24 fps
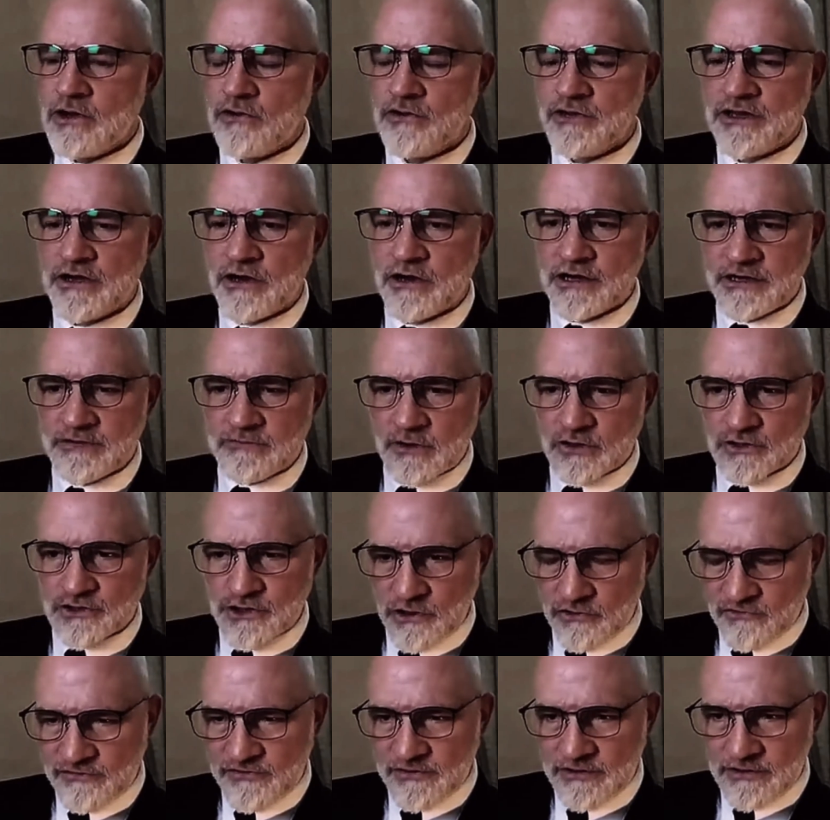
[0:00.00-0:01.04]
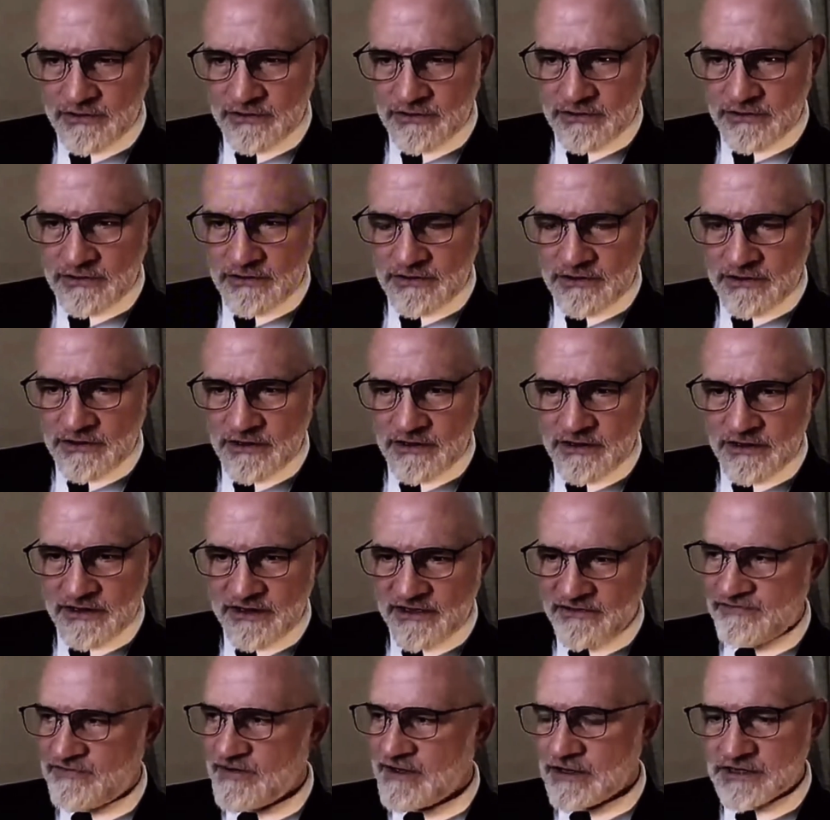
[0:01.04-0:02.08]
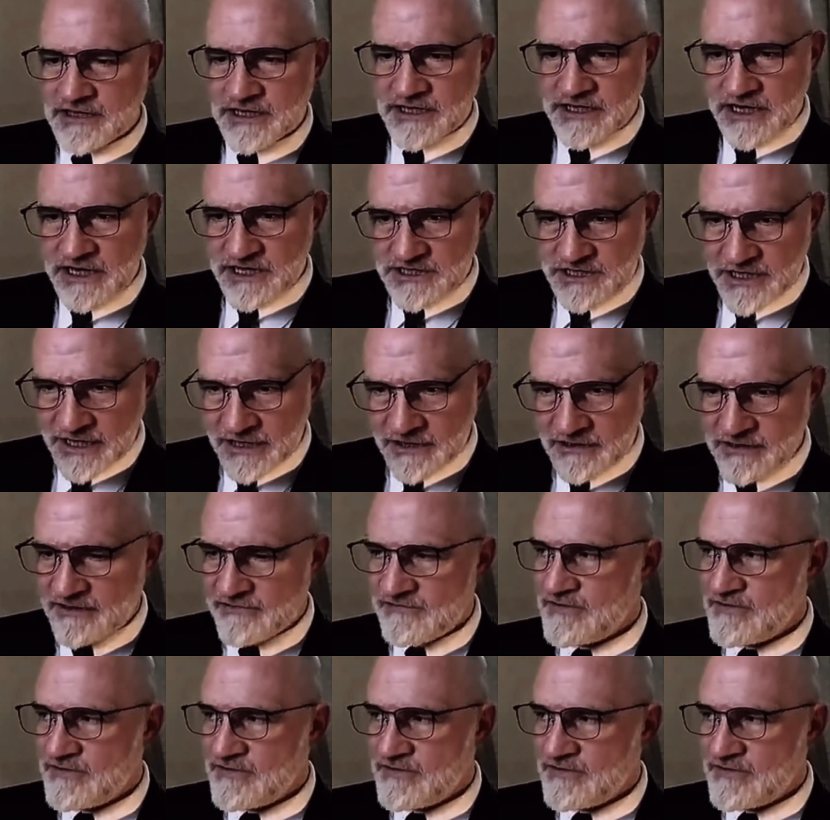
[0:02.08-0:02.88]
holding on in Moldova. They failed in Niger,